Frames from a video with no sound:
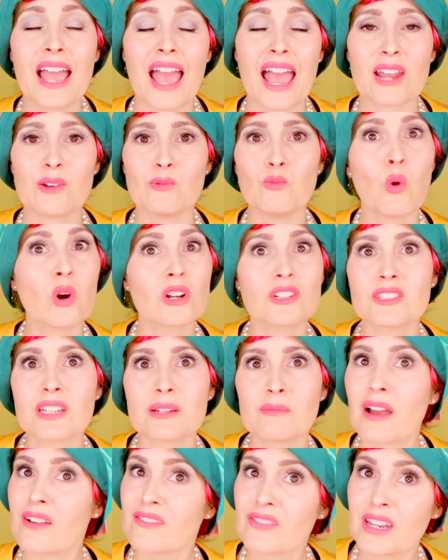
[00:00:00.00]
and
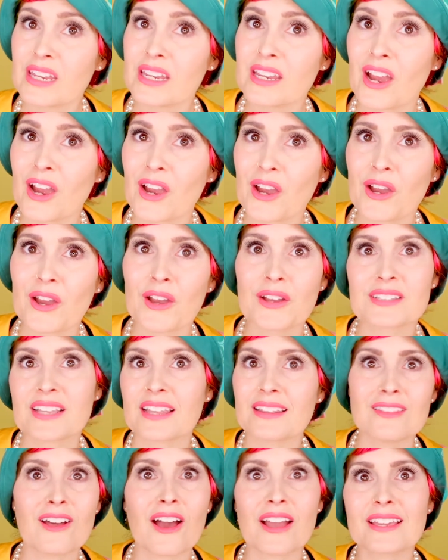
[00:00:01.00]
watching my videos
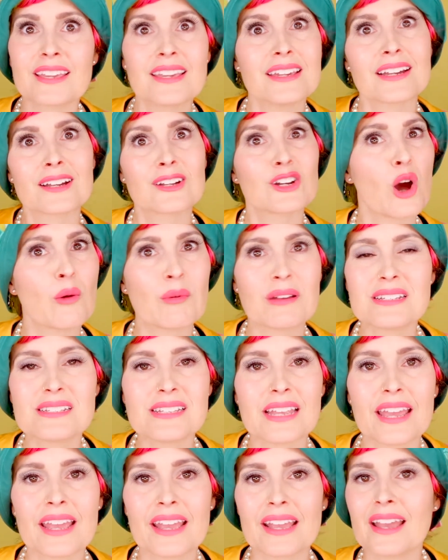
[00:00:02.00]
and liking and
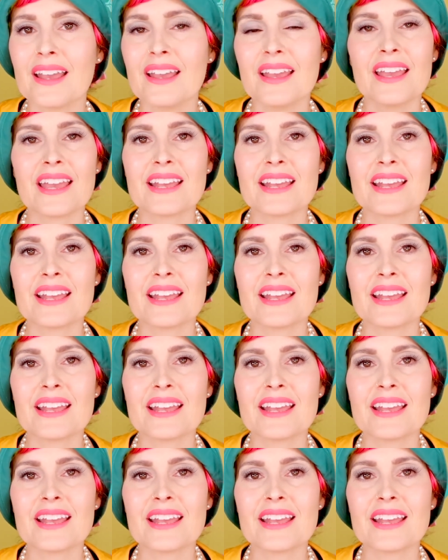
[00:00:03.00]
commenting.